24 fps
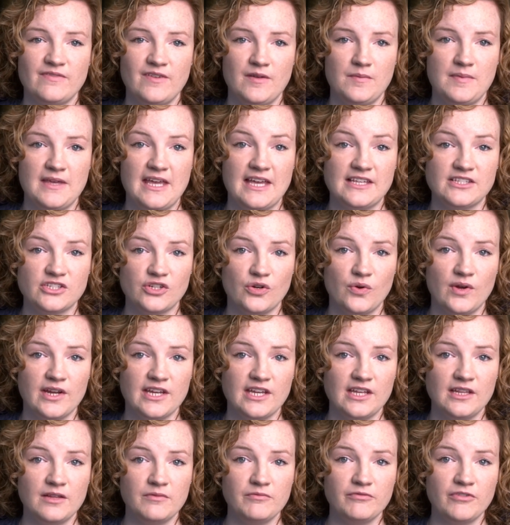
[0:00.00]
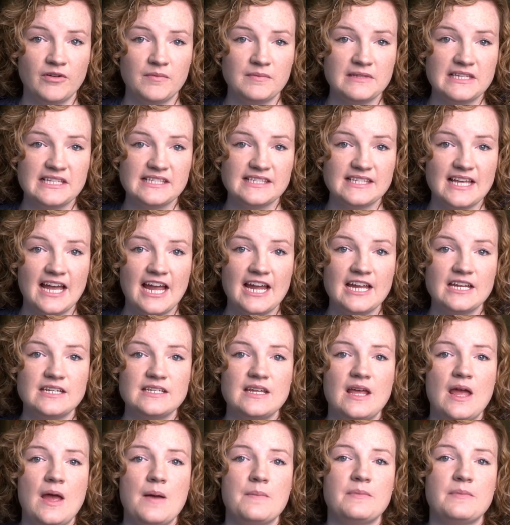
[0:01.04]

VBS curriculum from this site,